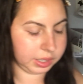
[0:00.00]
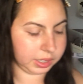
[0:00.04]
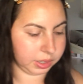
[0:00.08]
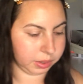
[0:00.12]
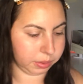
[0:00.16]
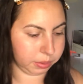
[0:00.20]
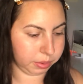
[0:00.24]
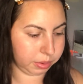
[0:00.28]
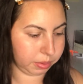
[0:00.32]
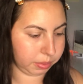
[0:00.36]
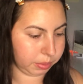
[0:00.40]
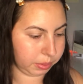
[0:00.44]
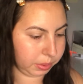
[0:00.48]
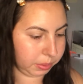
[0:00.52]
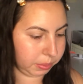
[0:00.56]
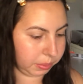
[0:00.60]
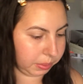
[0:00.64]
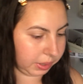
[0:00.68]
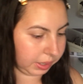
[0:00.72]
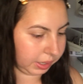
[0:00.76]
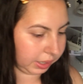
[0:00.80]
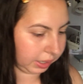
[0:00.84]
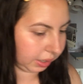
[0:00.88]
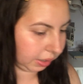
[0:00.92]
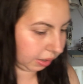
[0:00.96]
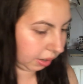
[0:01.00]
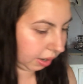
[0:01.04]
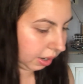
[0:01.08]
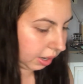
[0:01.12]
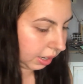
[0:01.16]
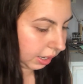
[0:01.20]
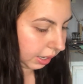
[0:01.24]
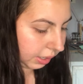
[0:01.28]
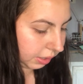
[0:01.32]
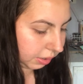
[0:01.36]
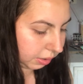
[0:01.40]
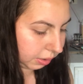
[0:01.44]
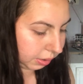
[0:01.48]
go through what I got.
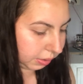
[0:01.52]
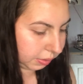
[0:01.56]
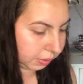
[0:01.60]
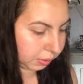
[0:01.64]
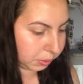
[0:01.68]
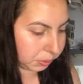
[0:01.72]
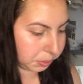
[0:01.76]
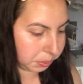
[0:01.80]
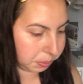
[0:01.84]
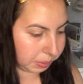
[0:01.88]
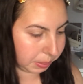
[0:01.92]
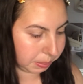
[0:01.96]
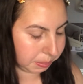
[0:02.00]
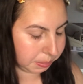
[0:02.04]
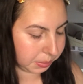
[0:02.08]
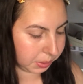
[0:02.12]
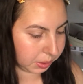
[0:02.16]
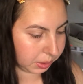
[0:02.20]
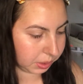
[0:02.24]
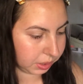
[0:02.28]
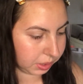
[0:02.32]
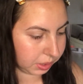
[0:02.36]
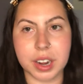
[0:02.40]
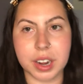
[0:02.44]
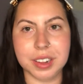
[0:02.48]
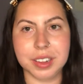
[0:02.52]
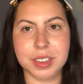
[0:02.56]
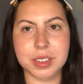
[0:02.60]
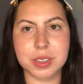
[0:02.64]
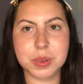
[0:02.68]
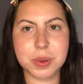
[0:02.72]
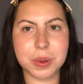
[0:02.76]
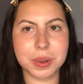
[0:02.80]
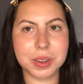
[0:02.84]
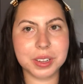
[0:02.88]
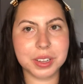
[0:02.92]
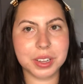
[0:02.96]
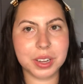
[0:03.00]
I don't even remember. let's
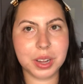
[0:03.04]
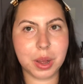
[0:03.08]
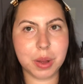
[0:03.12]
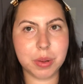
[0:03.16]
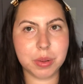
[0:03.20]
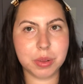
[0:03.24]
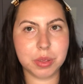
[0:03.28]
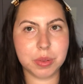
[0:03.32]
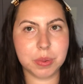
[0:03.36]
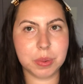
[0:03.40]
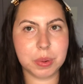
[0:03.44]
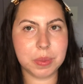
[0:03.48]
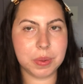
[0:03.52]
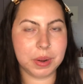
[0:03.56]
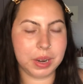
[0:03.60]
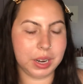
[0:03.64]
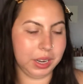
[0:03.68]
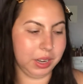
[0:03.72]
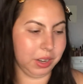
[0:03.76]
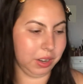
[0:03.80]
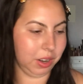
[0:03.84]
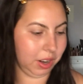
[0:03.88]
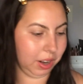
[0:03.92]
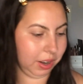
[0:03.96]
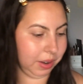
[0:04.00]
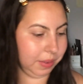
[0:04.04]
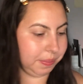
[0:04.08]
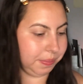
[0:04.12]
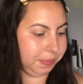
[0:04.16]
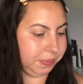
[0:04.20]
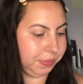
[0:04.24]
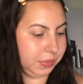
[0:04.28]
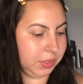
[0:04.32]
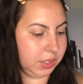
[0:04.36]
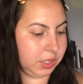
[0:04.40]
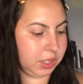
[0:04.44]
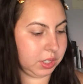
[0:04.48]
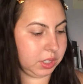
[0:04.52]
quickly go through what I got.
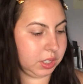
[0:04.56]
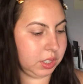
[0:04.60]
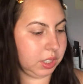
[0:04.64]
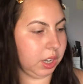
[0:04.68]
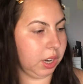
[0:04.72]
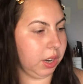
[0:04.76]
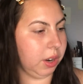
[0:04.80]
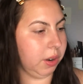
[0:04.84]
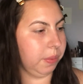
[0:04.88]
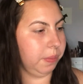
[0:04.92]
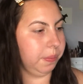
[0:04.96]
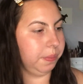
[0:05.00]
So